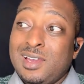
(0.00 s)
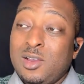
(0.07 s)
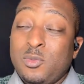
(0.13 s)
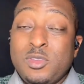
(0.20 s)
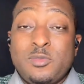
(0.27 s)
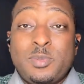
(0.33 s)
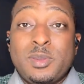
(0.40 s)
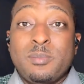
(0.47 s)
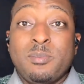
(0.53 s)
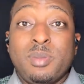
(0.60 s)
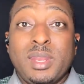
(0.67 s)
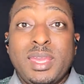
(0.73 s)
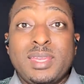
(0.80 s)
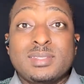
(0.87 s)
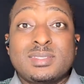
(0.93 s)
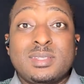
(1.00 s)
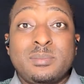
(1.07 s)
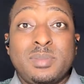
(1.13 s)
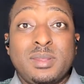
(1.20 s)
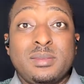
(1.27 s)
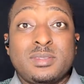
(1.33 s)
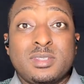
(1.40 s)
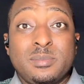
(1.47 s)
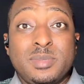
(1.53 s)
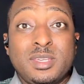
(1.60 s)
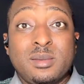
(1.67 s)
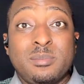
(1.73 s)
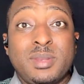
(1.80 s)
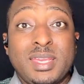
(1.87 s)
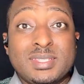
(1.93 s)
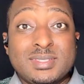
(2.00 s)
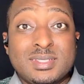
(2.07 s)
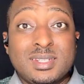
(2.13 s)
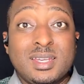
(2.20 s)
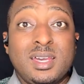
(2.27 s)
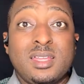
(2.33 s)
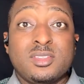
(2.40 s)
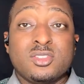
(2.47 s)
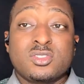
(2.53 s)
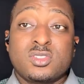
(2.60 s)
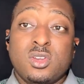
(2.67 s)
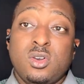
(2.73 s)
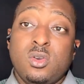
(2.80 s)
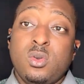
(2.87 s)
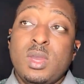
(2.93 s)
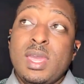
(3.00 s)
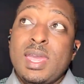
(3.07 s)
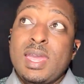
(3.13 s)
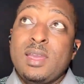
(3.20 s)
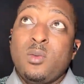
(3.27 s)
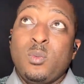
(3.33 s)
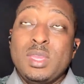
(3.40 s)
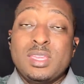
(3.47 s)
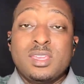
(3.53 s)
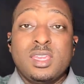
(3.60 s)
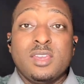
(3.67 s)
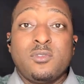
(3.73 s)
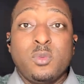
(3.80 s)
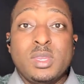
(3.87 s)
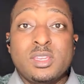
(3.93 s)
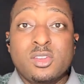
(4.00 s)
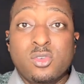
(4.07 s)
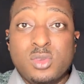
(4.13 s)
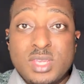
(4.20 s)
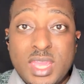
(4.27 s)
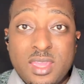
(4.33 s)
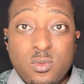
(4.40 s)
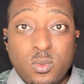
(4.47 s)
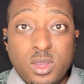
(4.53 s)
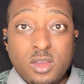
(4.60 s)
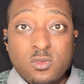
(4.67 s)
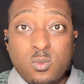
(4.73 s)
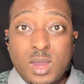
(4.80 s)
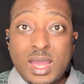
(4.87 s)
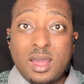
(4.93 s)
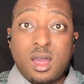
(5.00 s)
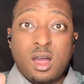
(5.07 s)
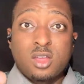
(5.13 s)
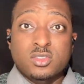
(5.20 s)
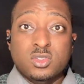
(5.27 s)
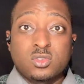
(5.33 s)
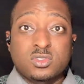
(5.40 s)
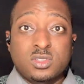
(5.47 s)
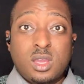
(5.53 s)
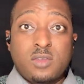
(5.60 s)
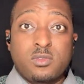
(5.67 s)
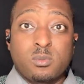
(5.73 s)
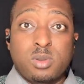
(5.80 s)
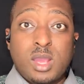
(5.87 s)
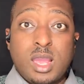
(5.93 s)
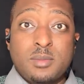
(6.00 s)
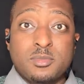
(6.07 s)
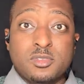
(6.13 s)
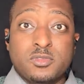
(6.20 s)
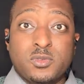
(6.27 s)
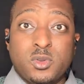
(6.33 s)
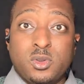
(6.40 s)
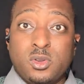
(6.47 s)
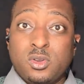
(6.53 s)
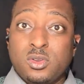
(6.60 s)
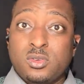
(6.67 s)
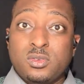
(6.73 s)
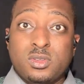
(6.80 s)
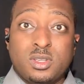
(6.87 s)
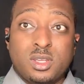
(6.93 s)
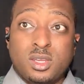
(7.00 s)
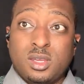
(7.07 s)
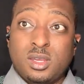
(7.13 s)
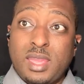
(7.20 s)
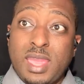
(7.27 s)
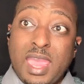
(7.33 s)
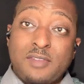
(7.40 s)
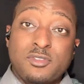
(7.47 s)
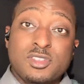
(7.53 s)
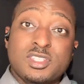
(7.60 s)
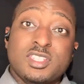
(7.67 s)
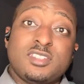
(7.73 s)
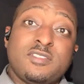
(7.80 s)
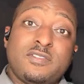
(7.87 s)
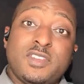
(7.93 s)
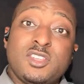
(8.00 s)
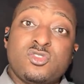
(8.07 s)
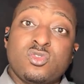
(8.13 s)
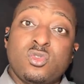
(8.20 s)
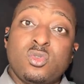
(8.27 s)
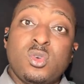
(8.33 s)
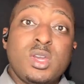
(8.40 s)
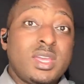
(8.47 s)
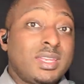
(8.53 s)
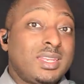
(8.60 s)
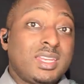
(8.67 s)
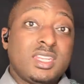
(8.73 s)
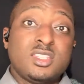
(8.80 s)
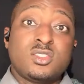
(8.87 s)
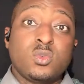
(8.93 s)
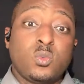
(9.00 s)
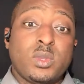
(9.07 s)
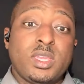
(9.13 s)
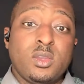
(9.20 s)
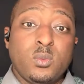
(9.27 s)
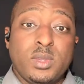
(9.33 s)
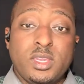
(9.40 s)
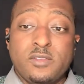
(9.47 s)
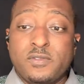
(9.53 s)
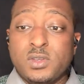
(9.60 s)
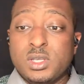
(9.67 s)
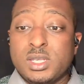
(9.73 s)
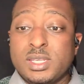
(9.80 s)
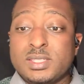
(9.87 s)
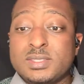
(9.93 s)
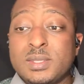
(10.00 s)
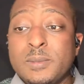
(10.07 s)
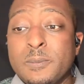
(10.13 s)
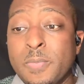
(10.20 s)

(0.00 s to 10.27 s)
we've been blessed to be a blessing to others. So if we can create wealth while also solving problems for the average individual, then it's a win-win for us.